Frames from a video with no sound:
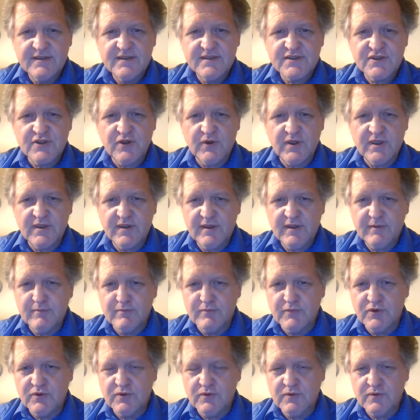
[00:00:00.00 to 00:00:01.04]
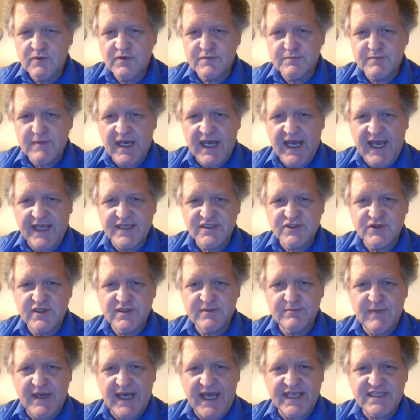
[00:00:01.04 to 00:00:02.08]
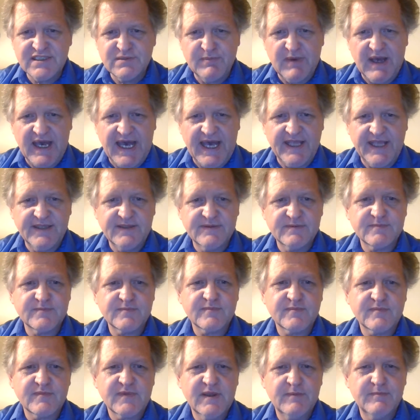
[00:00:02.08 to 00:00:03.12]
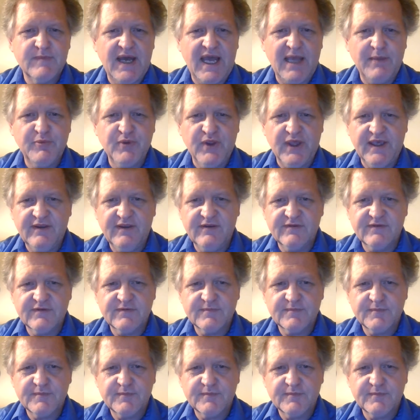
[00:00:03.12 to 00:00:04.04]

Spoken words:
So and mu is my. So at my spot, at my place,